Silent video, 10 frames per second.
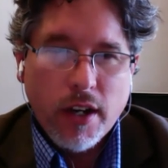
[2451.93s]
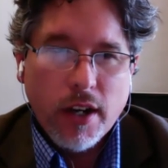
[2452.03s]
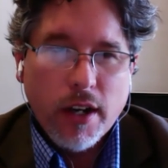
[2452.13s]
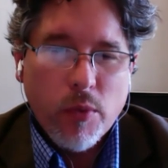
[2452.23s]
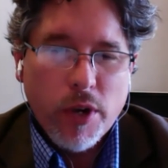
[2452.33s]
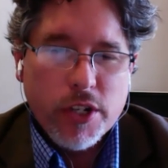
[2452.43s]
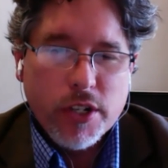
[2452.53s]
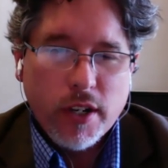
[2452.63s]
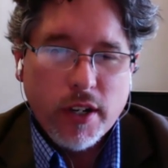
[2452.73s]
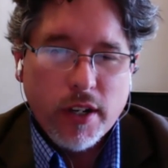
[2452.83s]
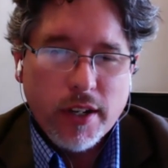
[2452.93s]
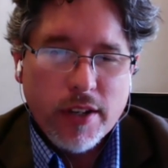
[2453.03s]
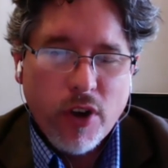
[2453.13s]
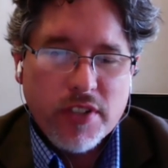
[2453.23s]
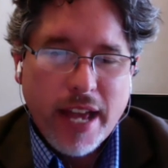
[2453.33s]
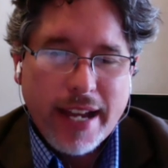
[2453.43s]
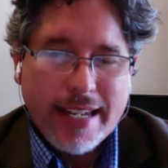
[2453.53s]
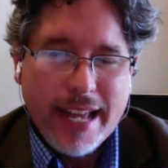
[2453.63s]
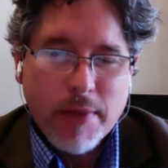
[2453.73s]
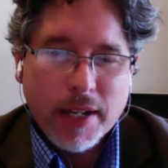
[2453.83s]
which involves
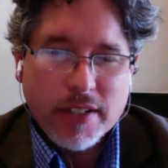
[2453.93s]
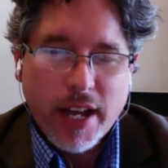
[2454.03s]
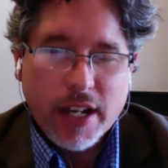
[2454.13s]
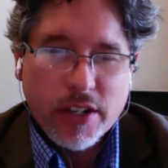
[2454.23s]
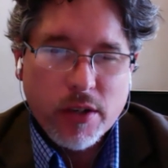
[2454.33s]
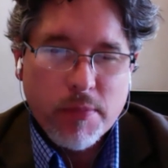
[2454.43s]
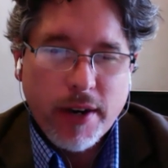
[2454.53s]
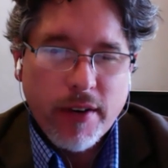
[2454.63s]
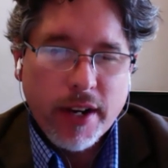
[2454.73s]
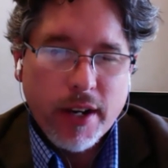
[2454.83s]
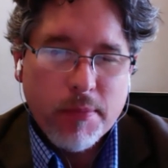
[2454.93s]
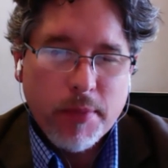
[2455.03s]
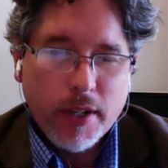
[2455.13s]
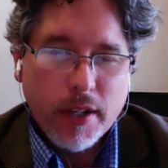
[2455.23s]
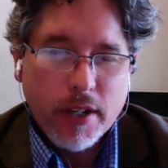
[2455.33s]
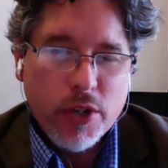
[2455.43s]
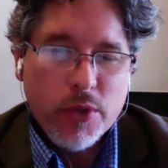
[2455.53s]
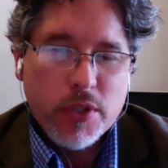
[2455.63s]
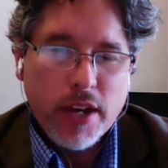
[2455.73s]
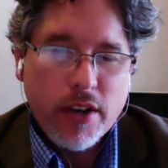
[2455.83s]
academics. Actually, they're pairing up
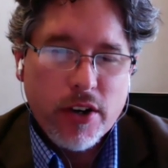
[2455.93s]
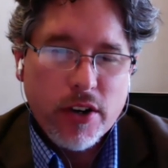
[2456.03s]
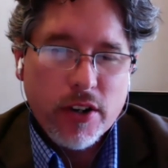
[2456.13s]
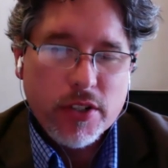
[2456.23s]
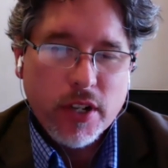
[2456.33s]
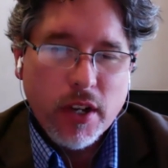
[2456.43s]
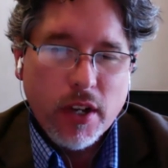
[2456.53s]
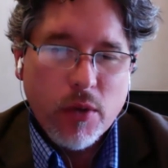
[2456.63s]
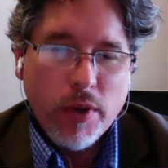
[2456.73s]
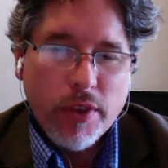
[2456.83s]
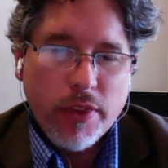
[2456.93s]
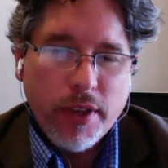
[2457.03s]
news editors with